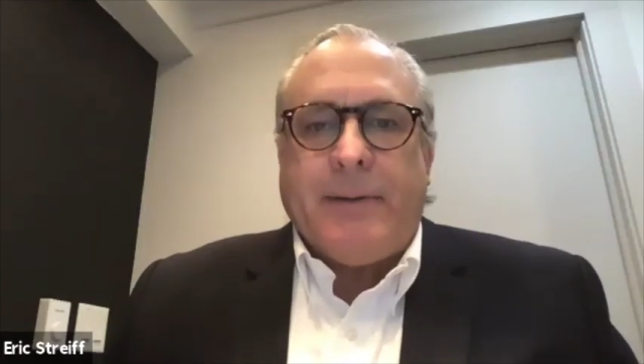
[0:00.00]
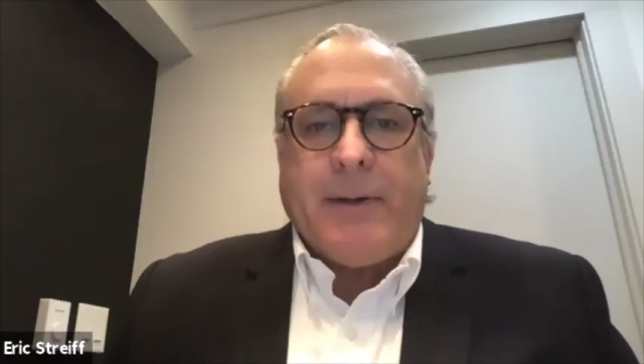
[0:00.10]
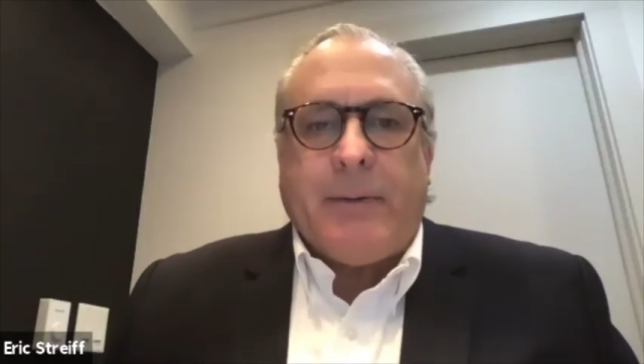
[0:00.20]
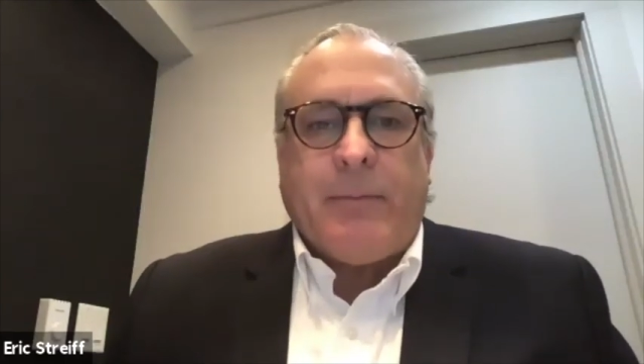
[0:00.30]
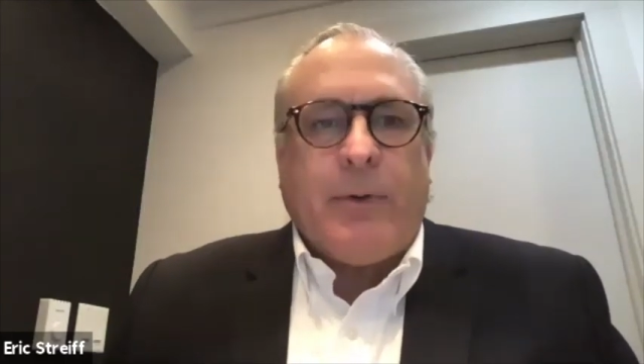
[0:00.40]

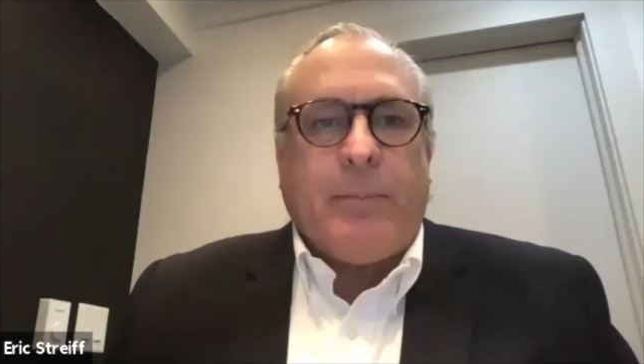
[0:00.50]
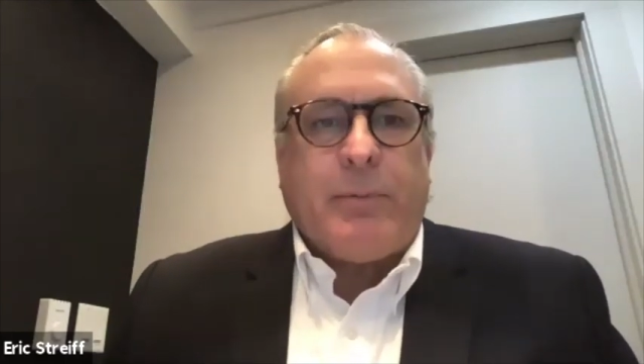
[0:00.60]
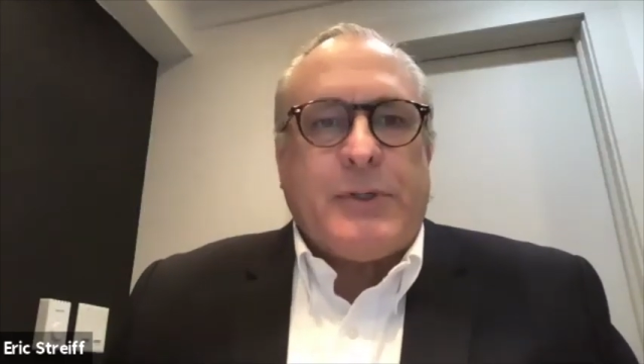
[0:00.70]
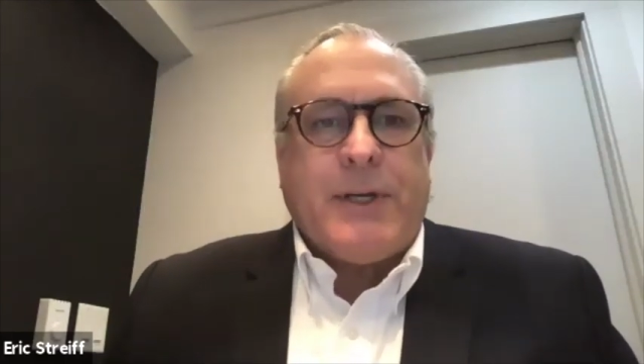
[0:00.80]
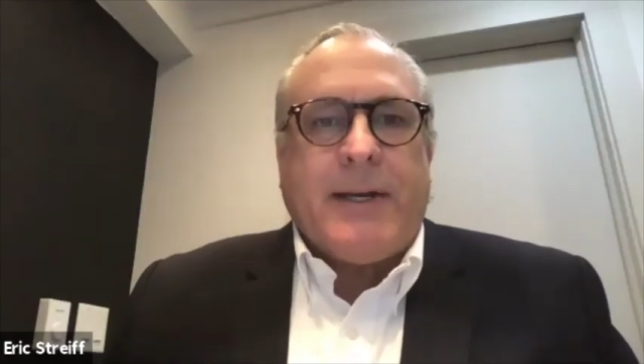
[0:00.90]
I really
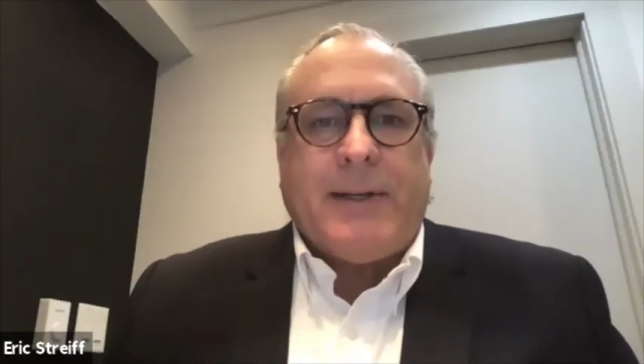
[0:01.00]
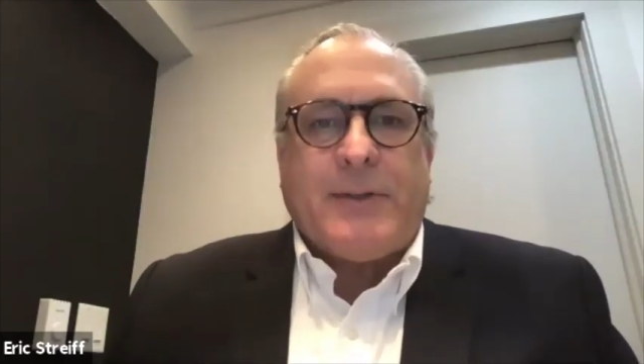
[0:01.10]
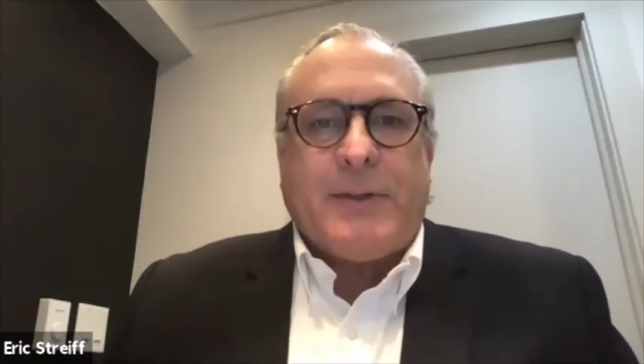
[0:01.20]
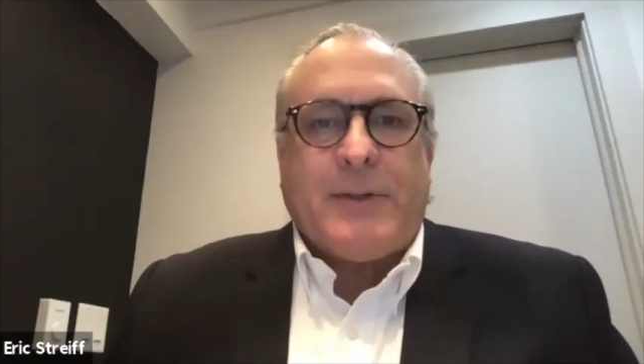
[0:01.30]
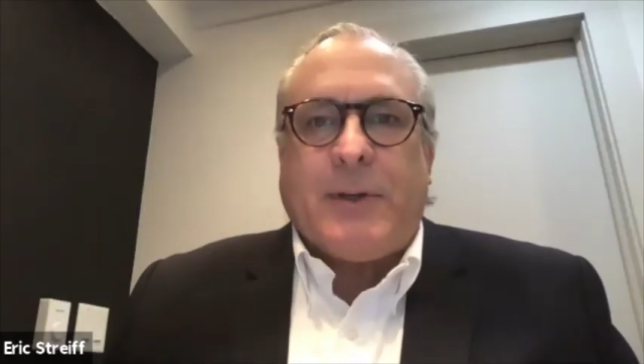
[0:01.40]
appreciate it.
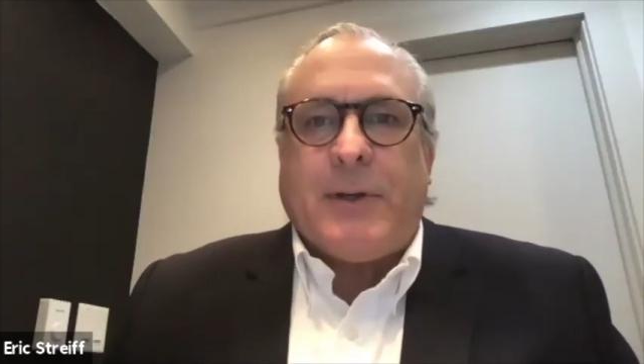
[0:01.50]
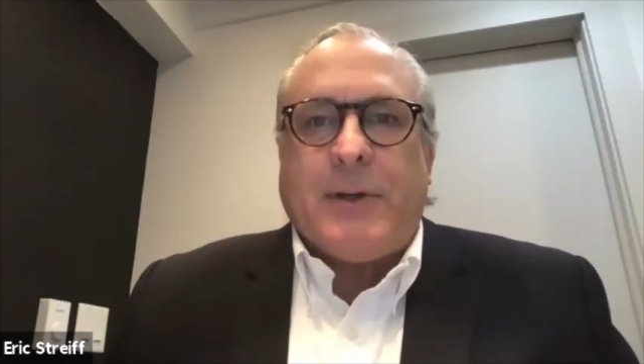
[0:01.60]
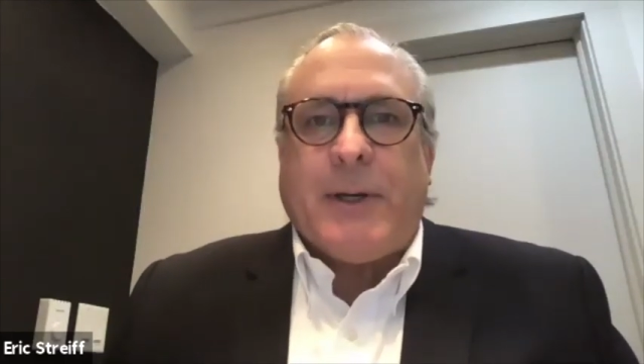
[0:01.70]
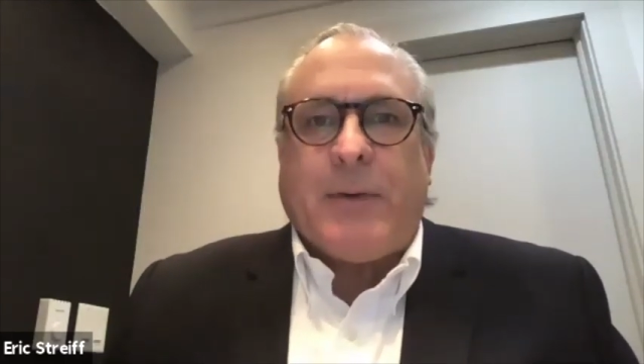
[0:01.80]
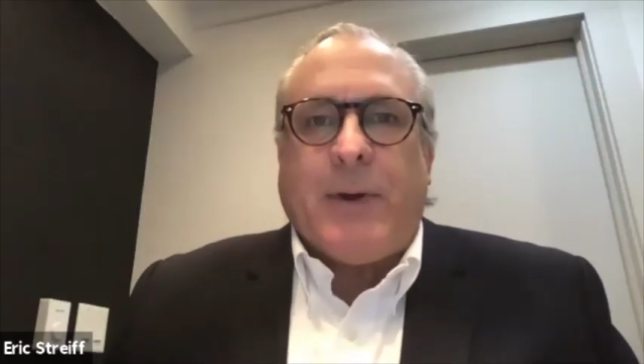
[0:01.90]
This is going
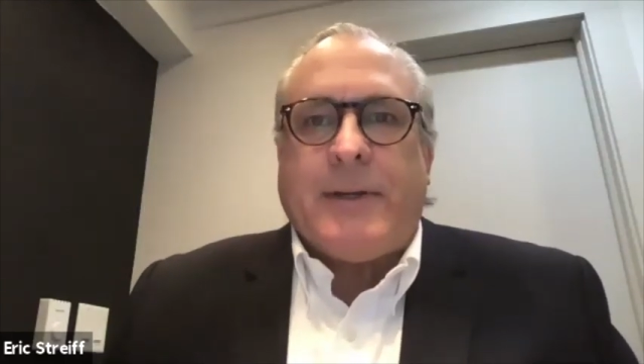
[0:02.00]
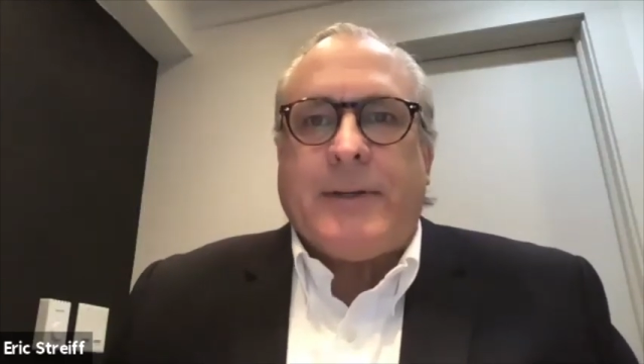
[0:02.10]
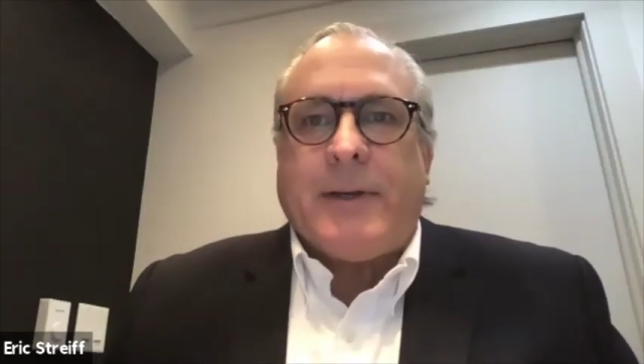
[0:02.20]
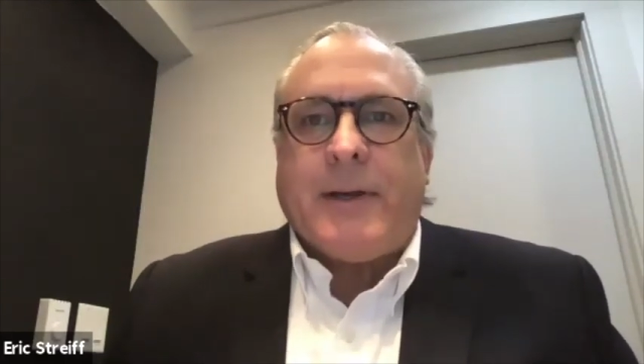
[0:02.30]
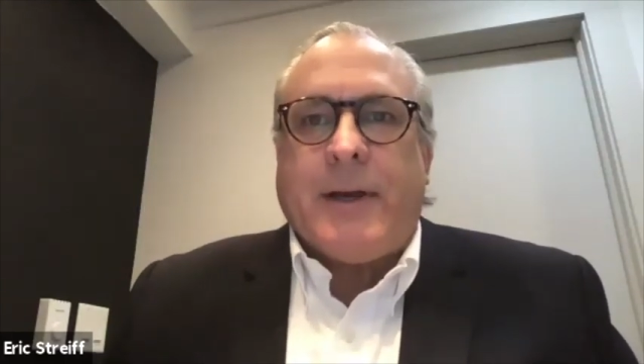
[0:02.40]
to be a great
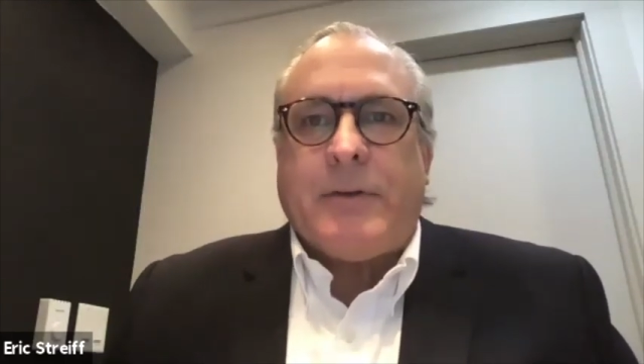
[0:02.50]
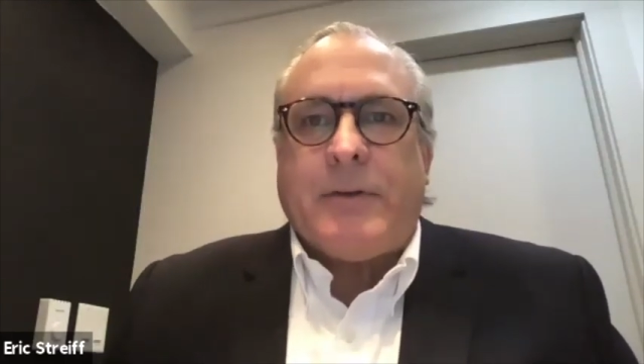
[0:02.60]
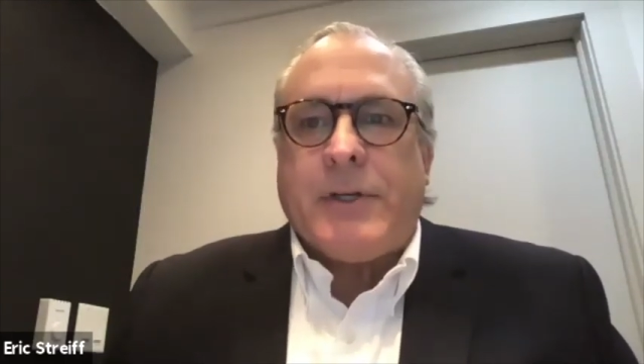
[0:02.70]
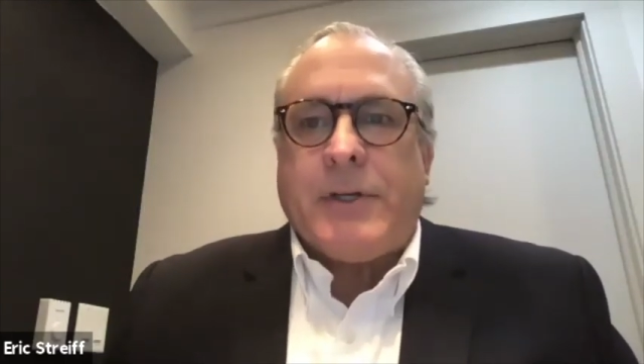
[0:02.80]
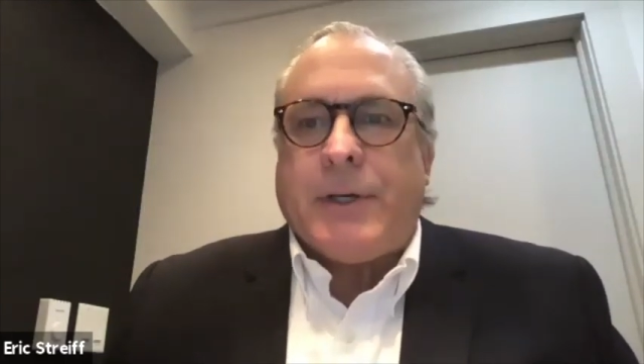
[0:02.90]

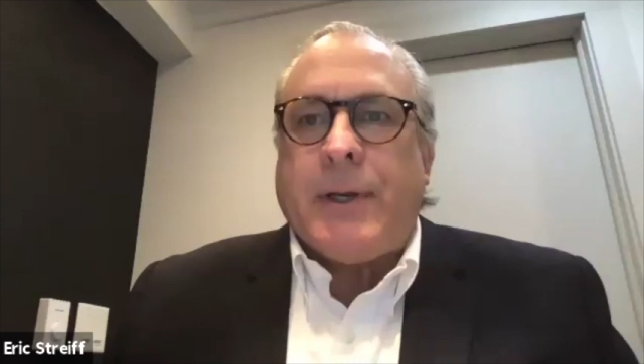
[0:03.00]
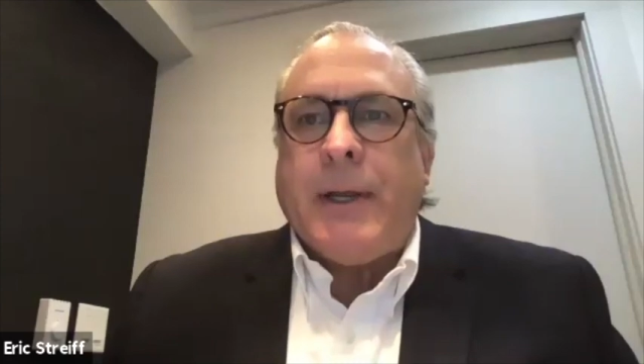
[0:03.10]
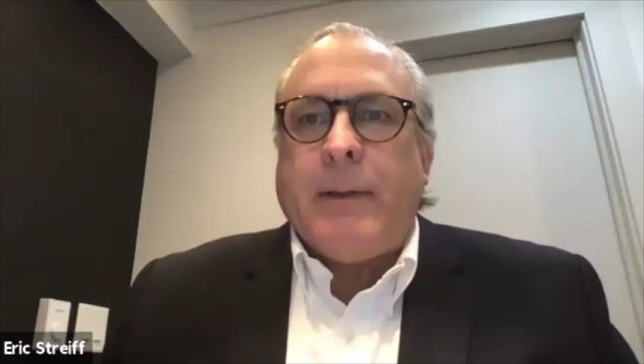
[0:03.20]
conversation.